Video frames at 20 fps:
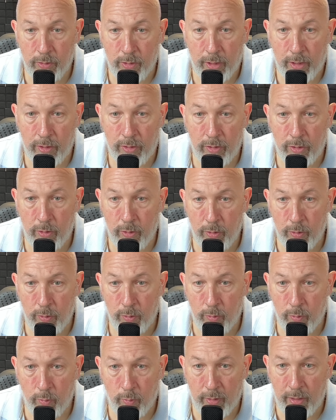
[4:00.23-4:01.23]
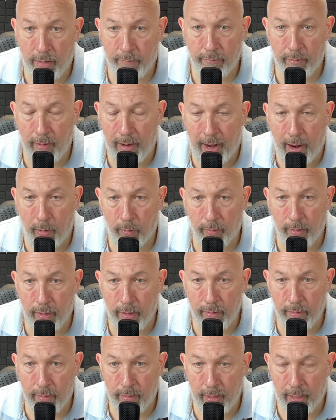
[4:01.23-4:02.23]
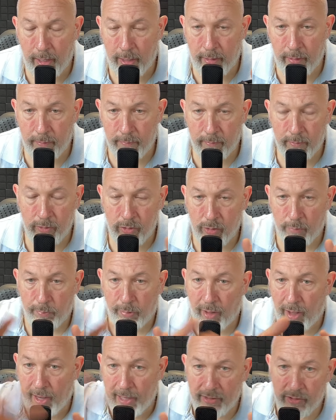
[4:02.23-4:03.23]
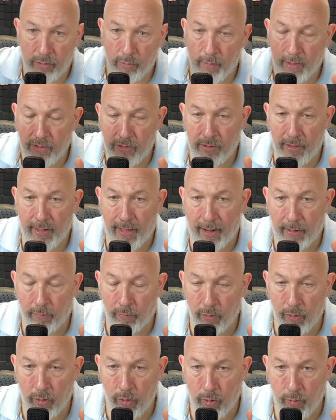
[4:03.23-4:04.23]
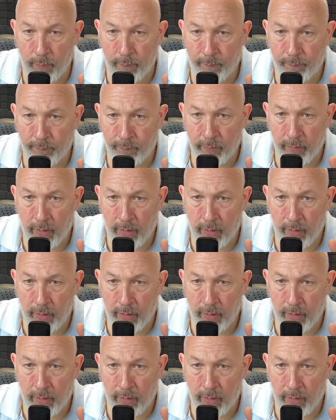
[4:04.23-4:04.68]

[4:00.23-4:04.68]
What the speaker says: into whatever outlet that supplies the rest of that room